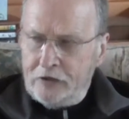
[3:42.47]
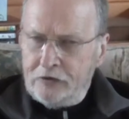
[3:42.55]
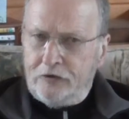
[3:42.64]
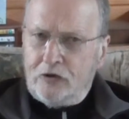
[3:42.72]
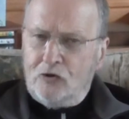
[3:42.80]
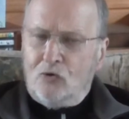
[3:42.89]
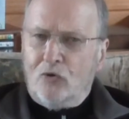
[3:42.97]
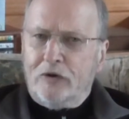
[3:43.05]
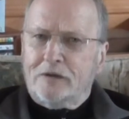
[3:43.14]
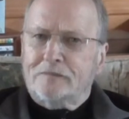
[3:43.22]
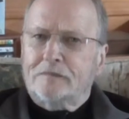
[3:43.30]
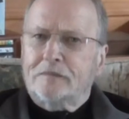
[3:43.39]
into the
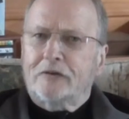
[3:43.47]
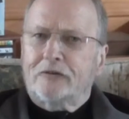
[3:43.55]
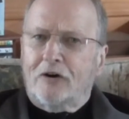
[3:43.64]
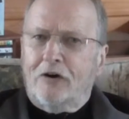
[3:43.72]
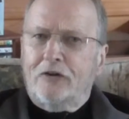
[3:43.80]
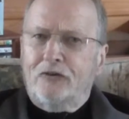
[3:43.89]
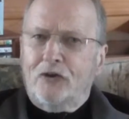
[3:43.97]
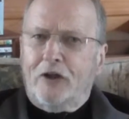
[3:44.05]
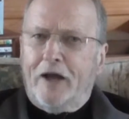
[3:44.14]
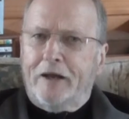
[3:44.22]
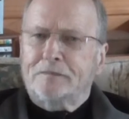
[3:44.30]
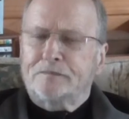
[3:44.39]
corner as hard as you
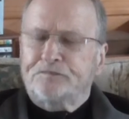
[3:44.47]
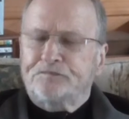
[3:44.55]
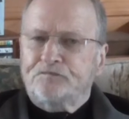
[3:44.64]
can,